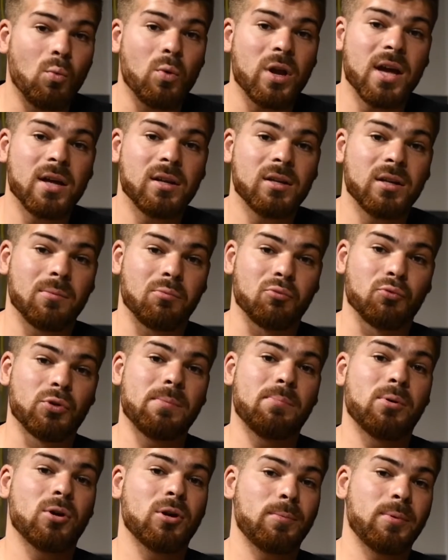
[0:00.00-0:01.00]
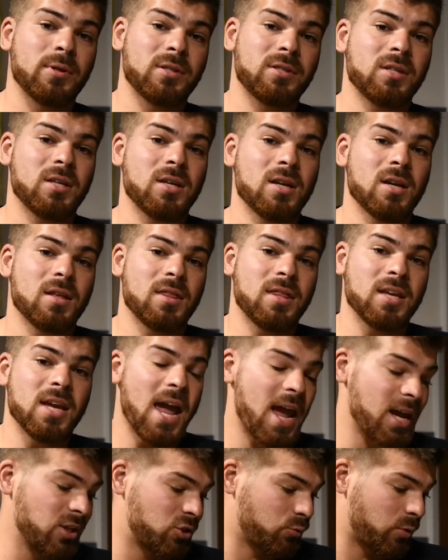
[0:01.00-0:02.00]
we ended up repurposing the
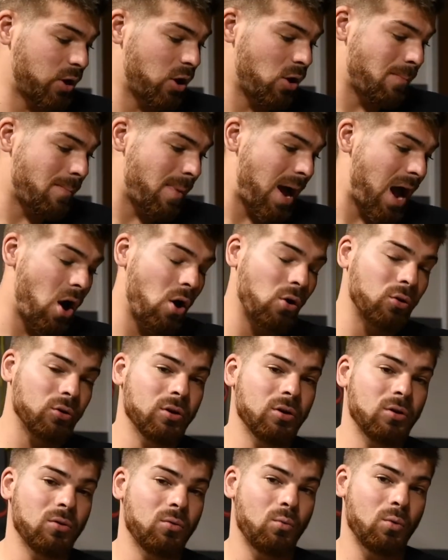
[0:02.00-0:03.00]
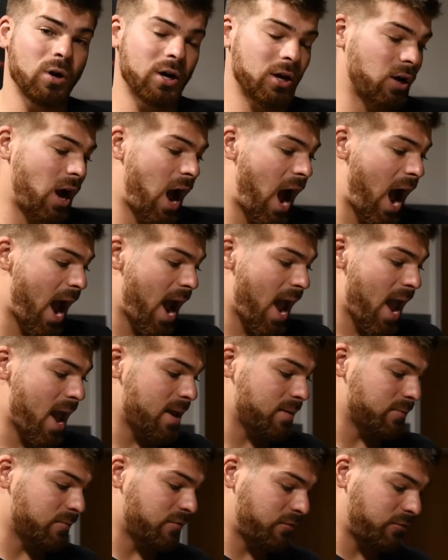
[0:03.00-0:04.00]
H-rail mount where
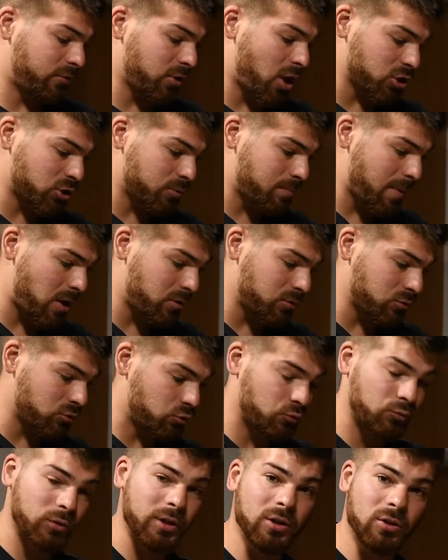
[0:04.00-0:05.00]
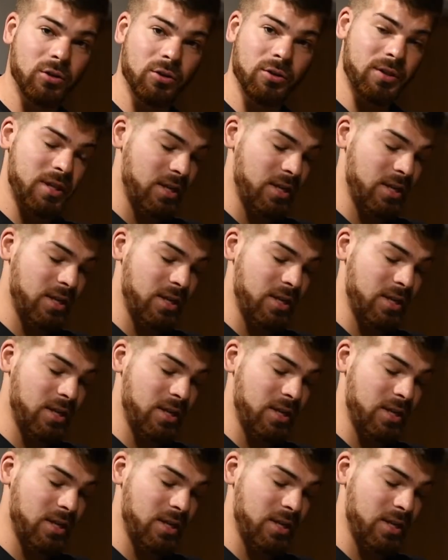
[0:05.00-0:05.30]
I flush mount drilled